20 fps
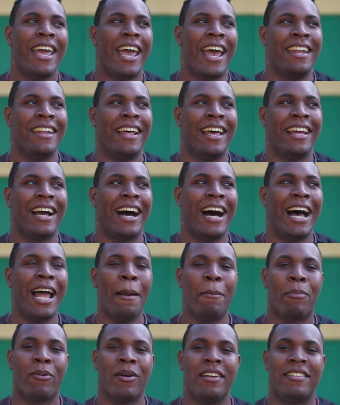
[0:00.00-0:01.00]
And like, I
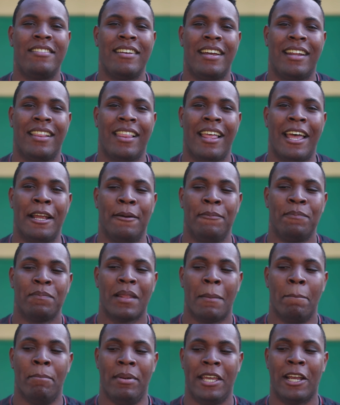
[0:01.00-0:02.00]
appreciated like
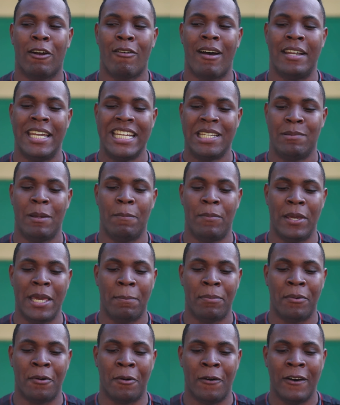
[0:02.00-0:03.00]
being around this many
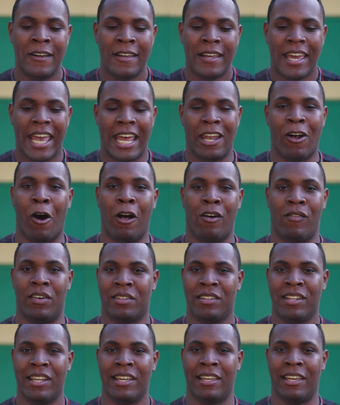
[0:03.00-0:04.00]
people and all of
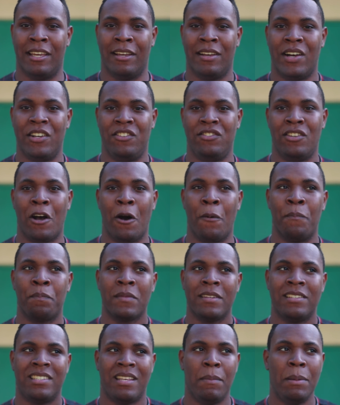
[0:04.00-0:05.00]
us clicking. Cause you know,
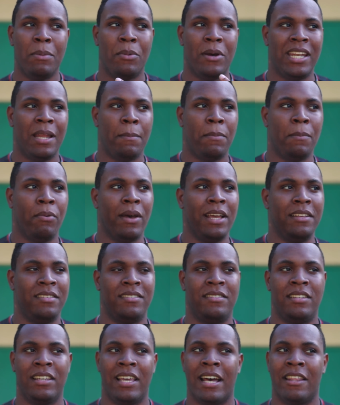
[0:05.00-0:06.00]
some people end up in
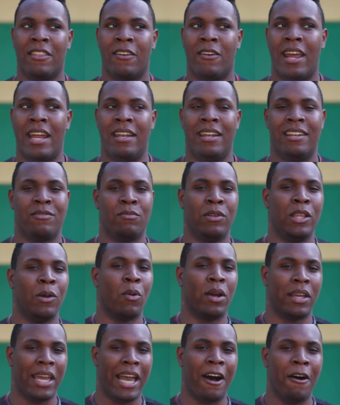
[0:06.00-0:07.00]
places together and it doesn't really
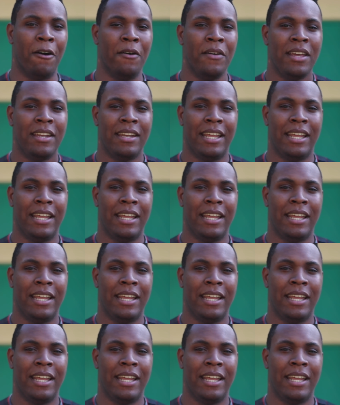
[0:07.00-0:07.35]
work out.